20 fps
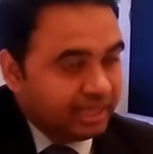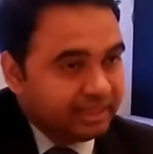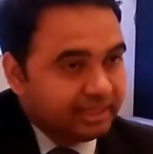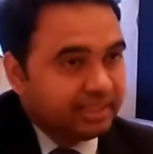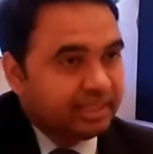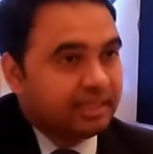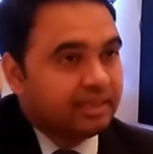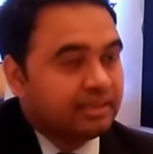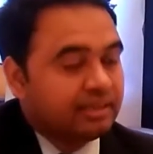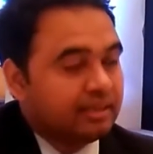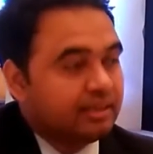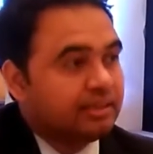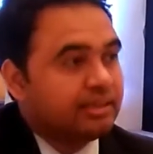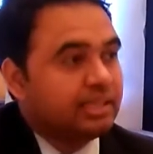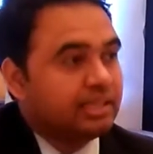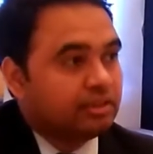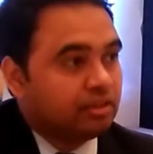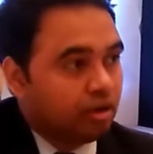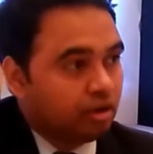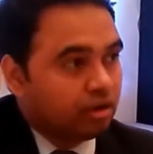and there
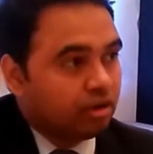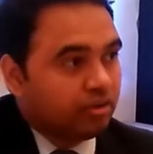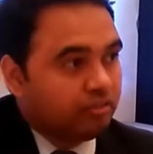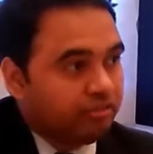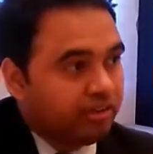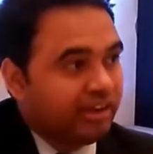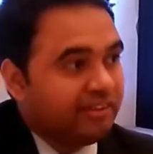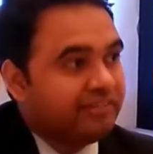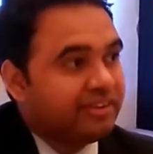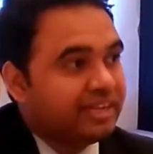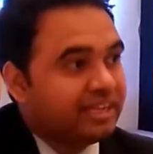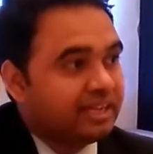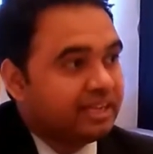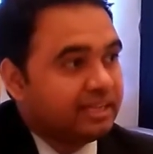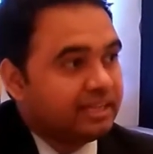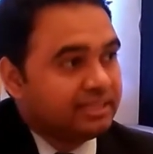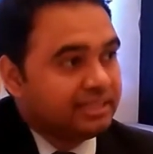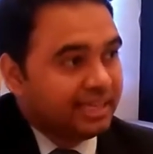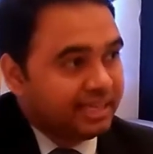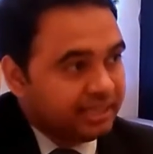they thought of having
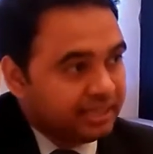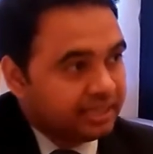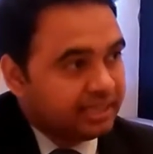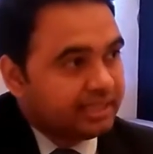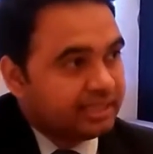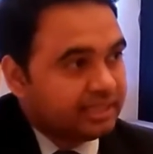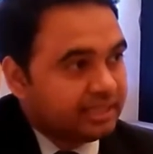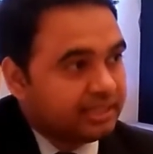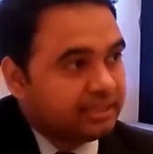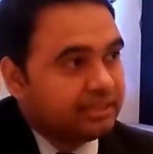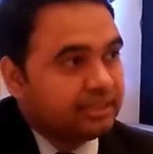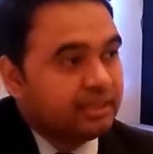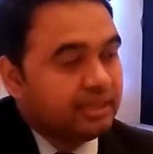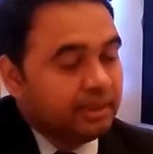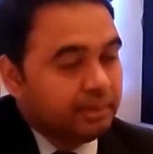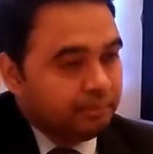a dedicated